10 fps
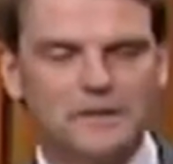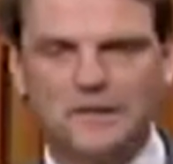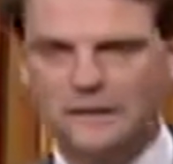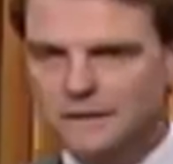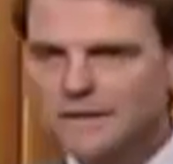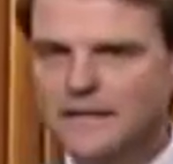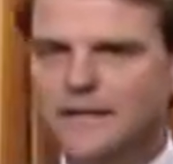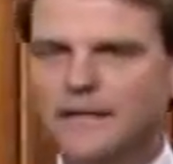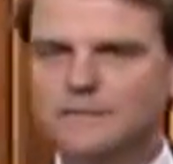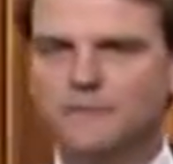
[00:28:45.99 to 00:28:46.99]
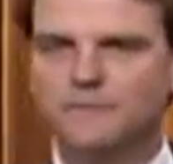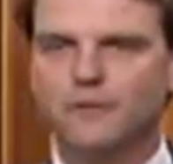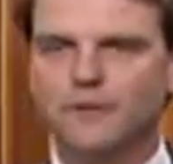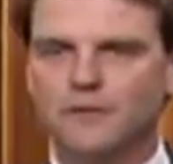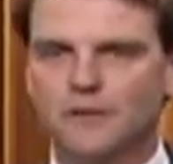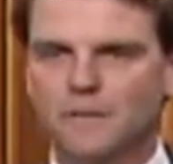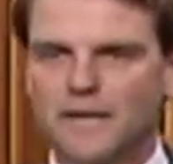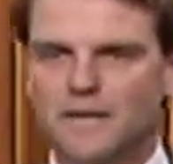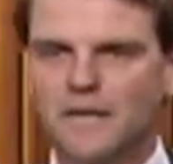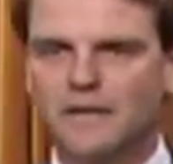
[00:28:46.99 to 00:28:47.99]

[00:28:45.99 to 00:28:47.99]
He clearly hasn't been following the debate.